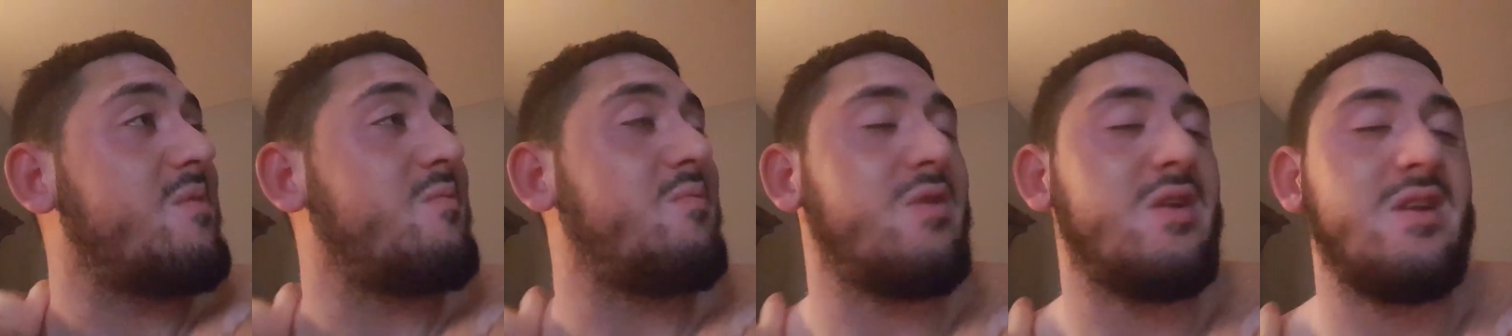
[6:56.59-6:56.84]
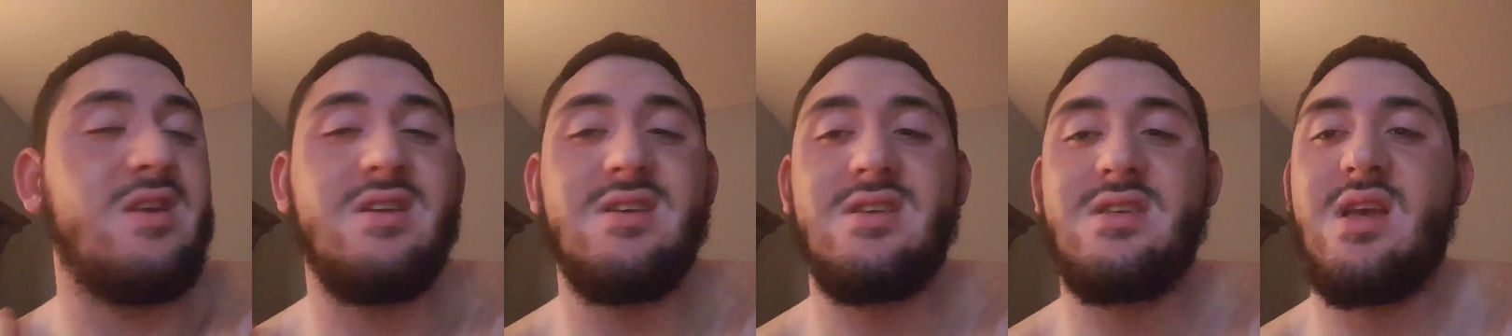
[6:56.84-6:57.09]

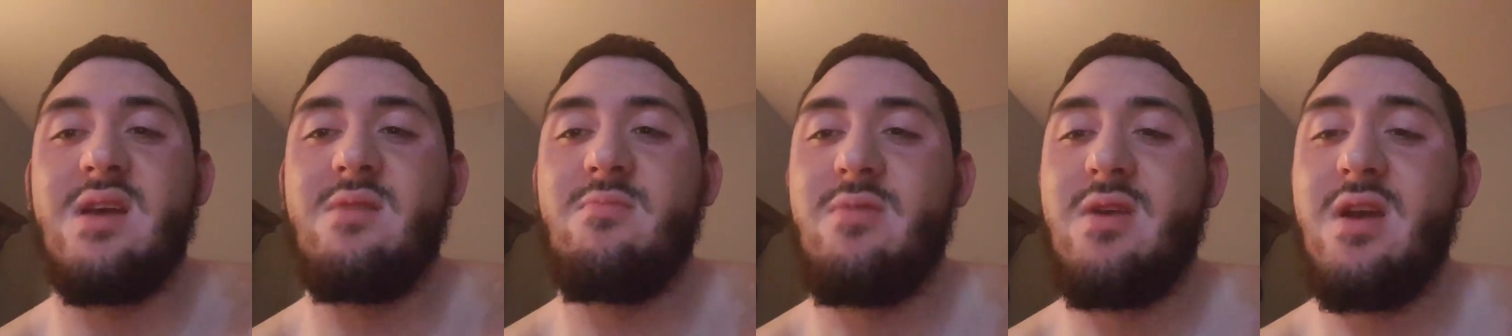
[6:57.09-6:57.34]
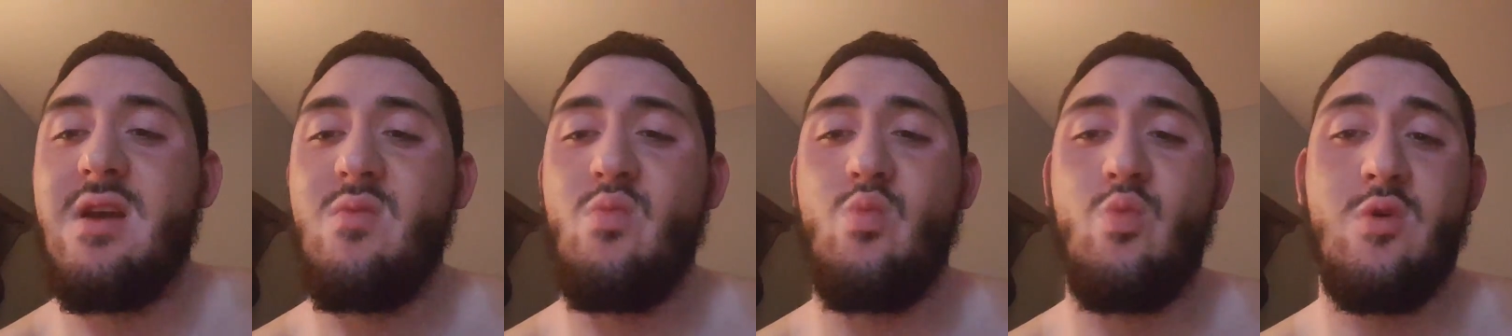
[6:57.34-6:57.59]
But it just kept
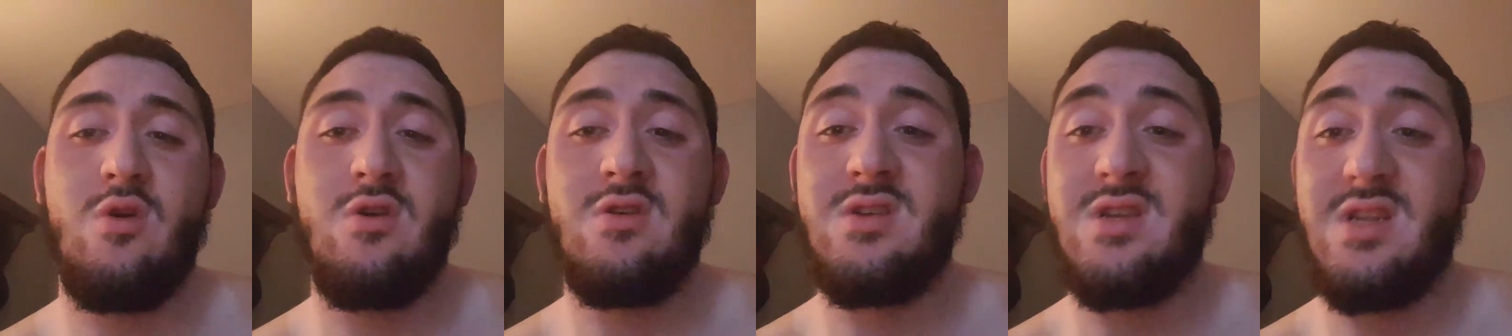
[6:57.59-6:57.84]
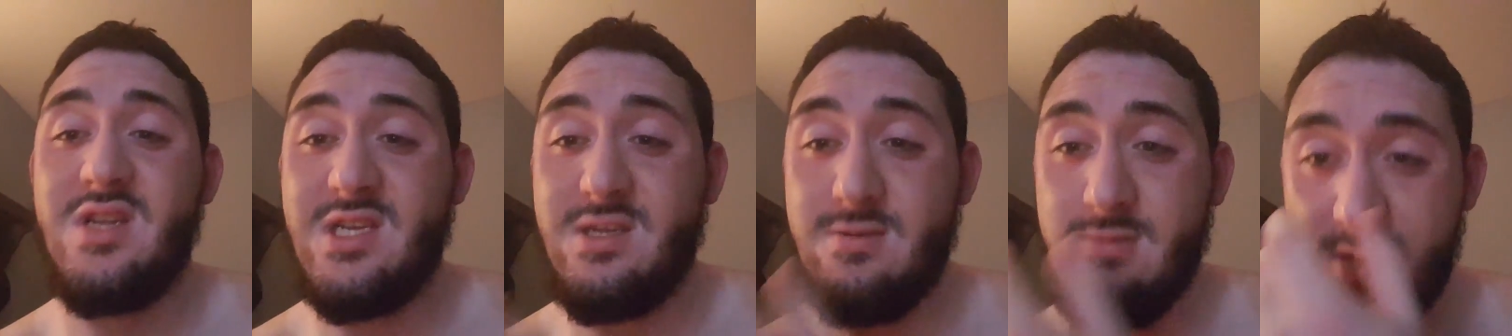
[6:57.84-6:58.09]
getting
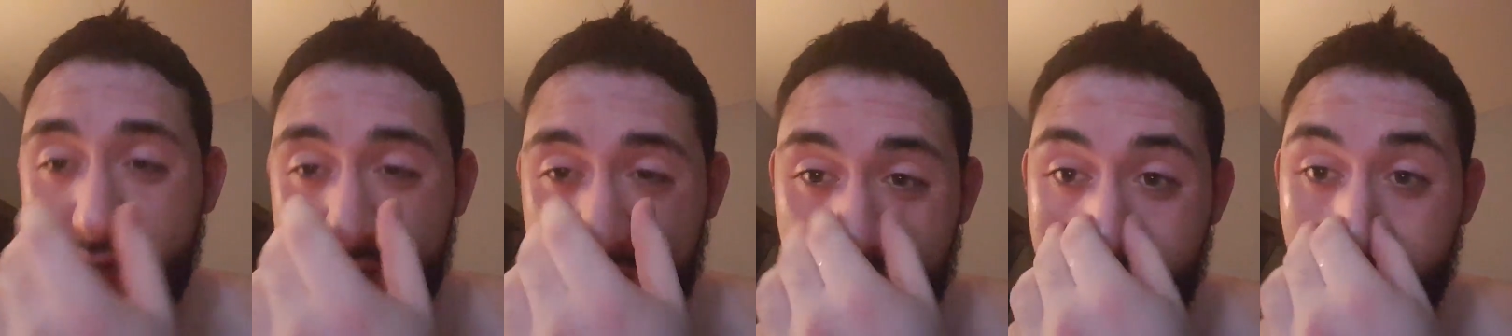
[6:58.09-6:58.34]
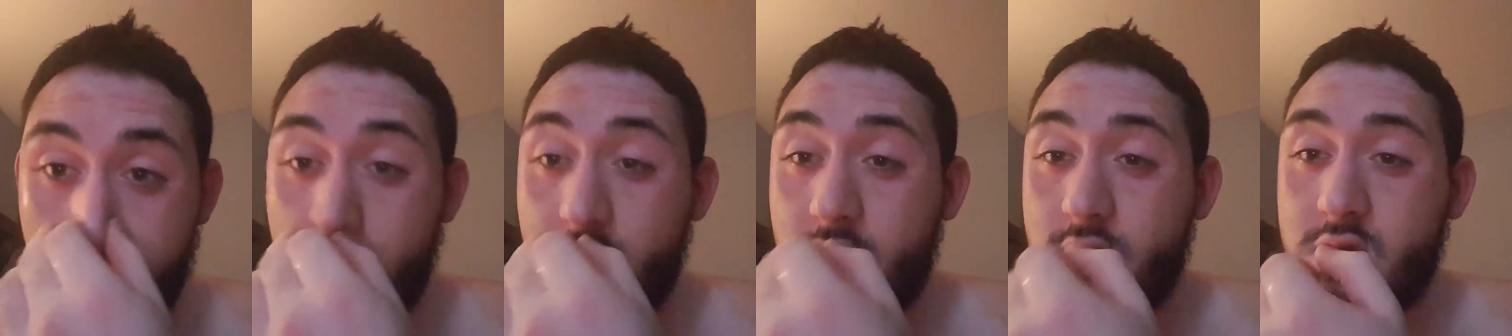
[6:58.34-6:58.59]
worse, and
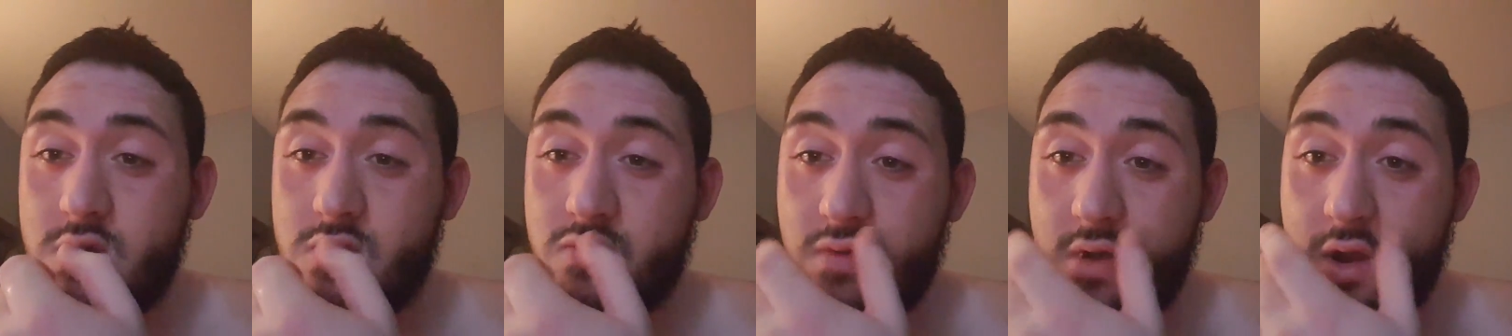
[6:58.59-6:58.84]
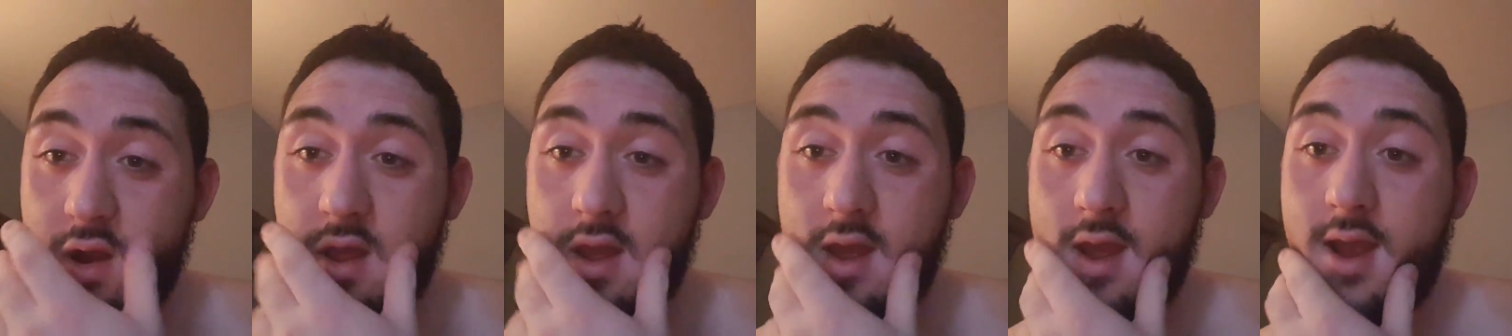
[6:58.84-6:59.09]
especially while I was
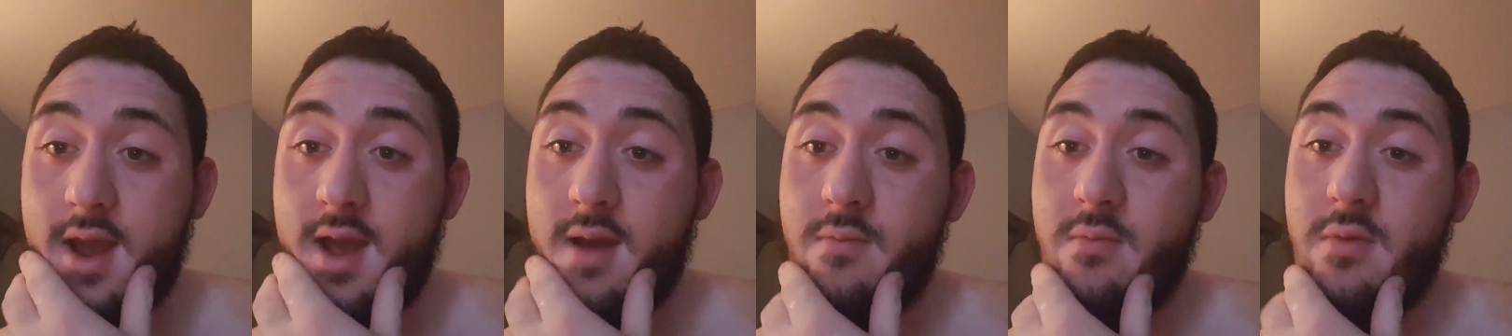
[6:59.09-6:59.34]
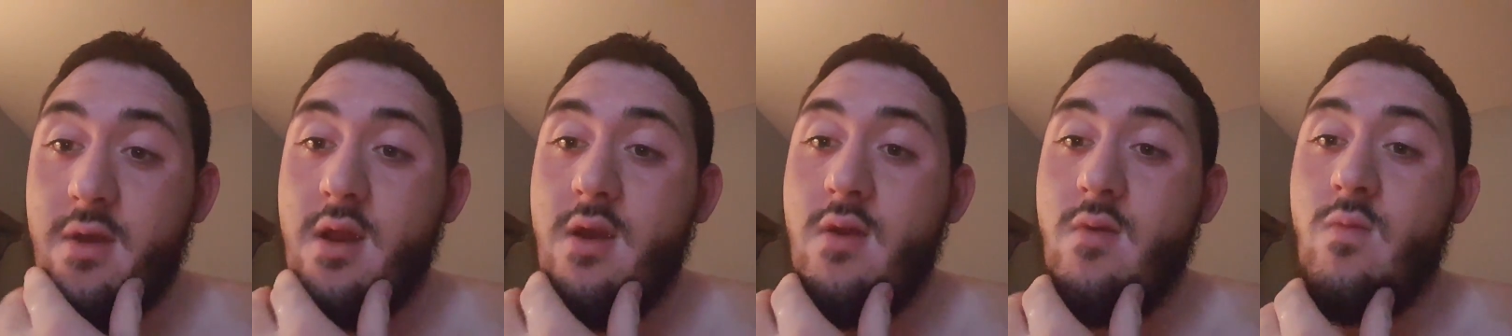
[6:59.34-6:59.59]
running, it
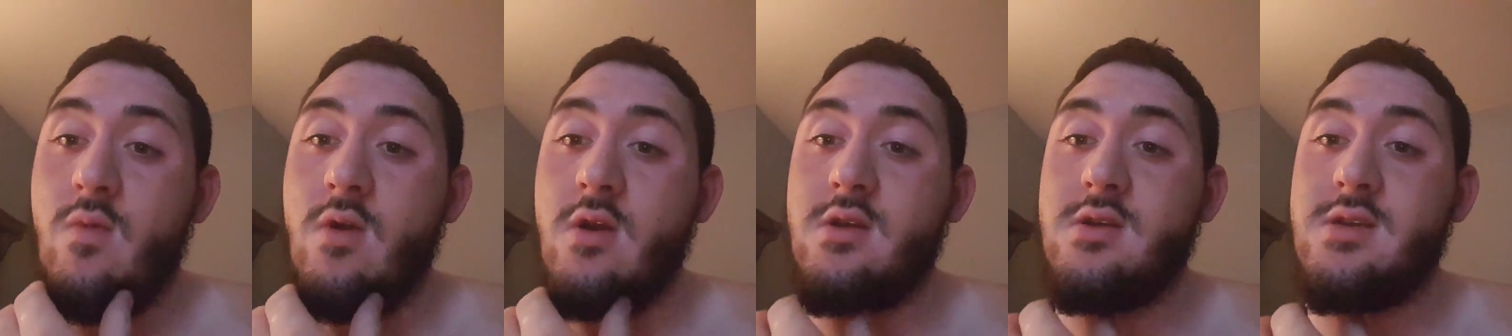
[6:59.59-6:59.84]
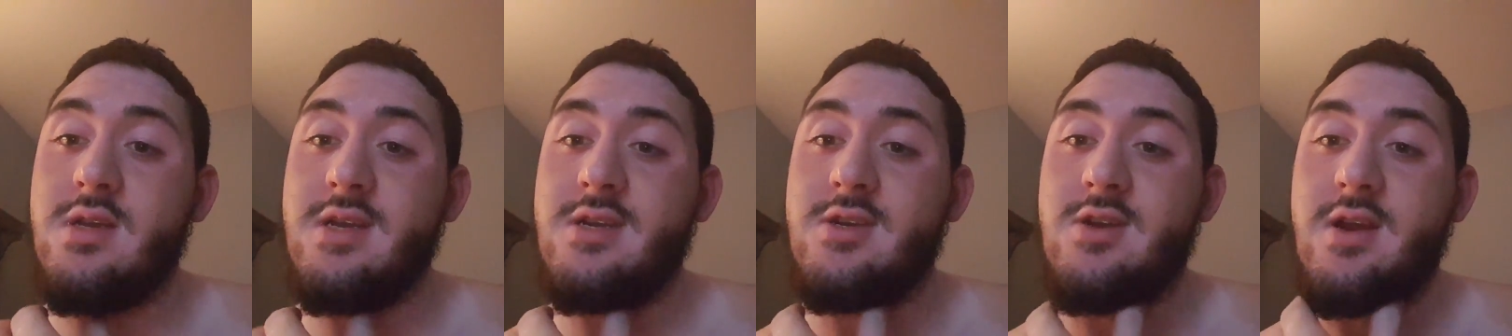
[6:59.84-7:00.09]
kept getting
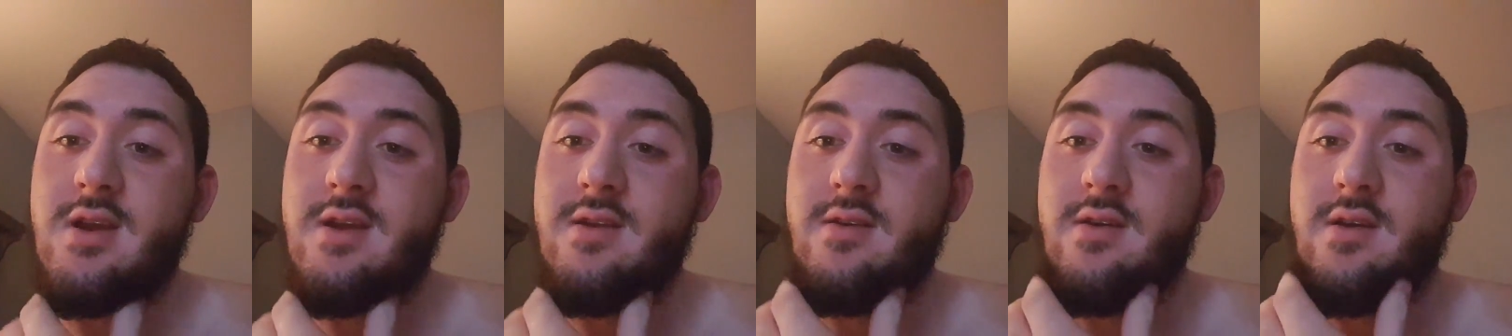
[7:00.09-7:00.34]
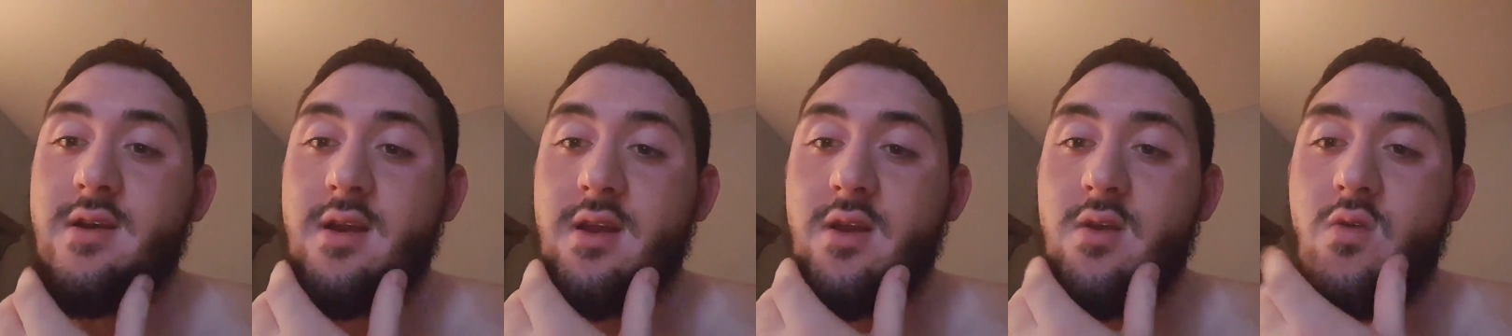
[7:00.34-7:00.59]
worse. I tried
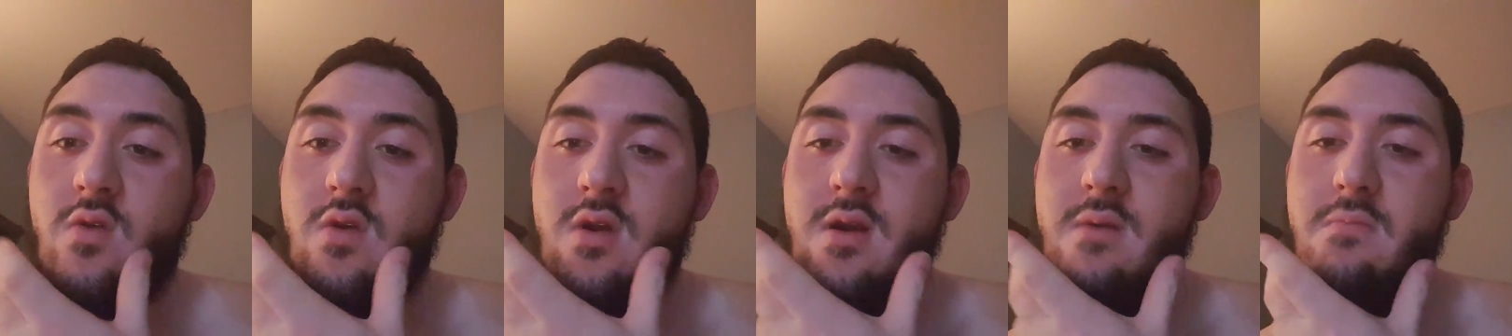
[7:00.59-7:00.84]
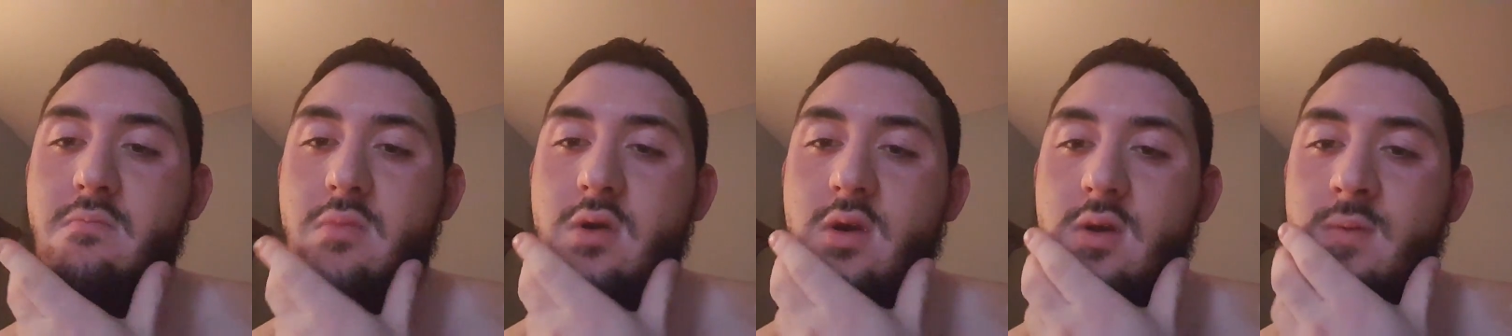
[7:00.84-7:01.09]
to ignore
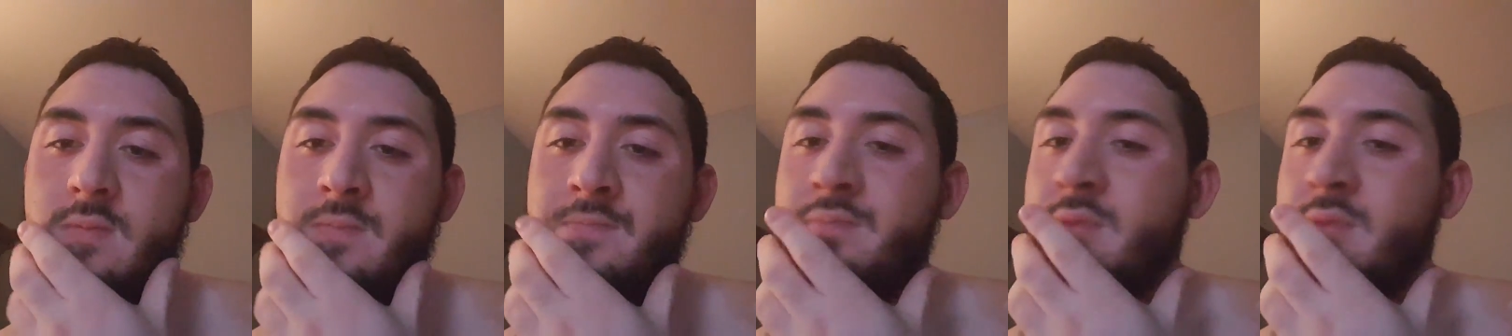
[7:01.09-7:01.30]
it, but